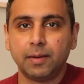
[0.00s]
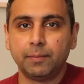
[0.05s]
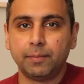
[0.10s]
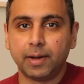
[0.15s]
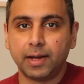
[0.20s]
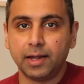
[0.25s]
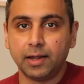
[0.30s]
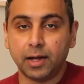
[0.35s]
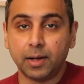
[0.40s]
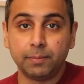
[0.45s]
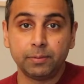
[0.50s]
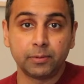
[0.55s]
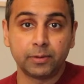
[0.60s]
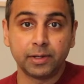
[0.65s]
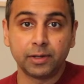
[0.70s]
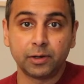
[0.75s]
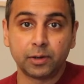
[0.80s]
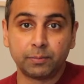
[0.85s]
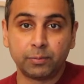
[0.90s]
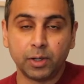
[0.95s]
By
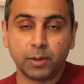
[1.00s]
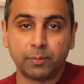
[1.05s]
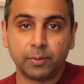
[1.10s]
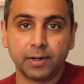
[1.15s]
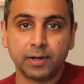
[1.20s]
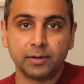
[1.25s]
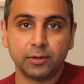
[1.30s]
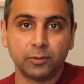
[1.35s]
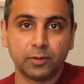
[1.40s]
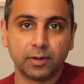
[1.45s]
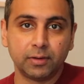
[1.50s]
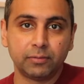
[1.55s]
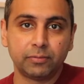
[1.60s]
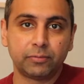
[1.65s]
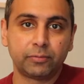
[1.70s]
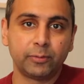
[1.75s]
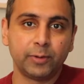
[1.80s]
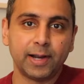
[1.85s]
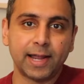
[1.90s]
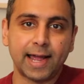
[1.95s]
uploading your preprint, you give
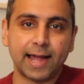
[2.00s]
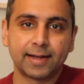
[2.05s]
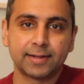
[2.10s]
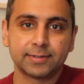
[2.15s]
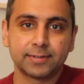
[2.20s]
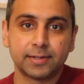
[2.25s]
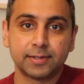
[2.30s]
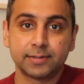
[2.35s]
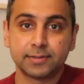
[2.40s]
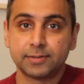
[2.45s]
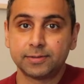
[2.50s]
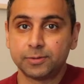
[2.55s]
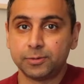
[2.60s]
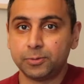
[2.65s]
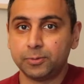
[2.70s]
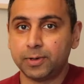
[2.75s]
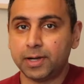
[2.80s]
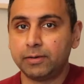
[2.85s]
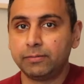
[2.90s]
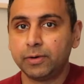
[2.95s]
free access
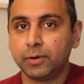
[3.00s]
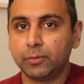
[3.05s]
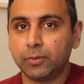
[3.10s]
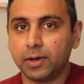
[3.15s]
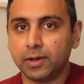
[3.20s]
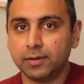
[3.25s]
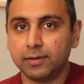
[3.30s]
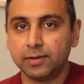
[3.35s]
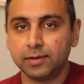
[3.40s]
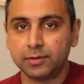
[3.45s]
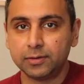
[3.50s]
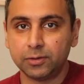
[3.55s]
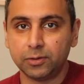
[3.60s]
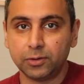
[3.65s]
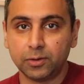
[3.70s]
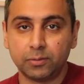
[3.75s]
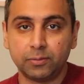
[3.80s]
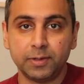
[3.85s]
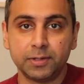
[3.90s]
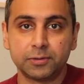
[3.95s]
to everyone to
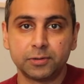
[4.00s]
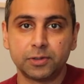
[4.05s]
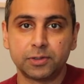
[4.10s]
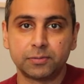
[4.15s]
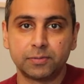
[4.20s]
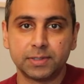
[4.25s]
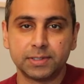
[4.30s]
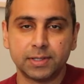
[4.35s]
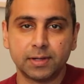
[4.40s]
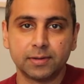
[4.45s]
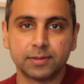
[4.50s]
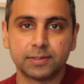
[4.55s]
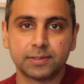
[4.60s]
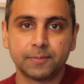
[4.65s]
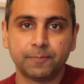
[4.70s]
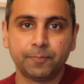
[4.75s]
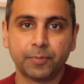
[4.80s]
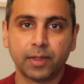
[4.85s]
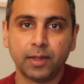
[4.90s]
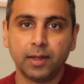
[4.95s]
your research results.